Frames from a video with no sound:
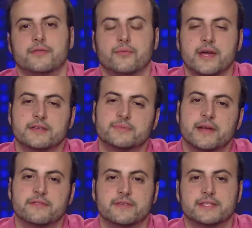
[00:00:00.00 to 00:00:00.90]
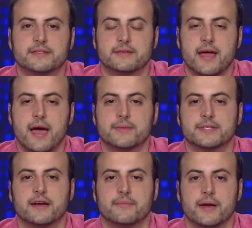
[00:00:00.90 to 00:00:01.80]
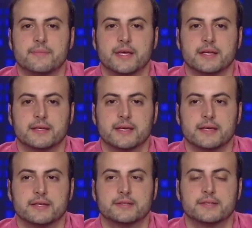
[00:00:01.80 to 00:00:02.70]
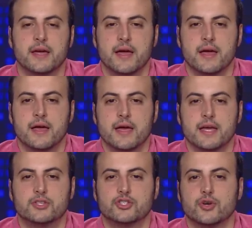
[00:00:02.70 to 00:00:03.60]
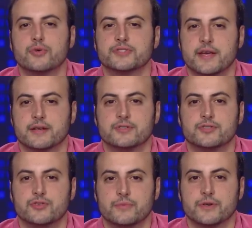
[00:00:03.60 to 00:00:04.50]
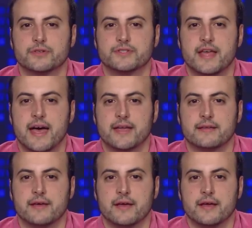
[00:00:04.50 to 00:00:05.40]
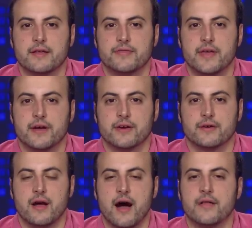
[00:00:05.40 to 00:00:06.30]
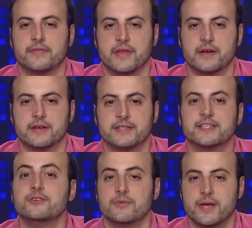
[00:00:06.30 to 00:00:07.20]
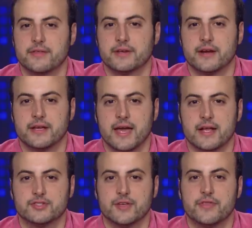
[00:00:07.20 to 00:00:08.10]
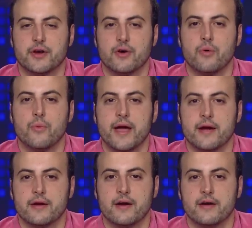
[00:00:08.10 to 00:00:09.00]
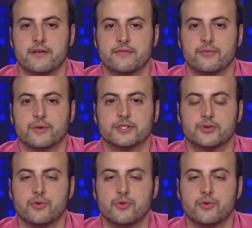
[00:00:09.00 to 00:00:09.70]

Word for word: the way this benefits Amazon, in my opinion, is it shows their consumers that they continue to be on the cutting edge, that they're aware of what's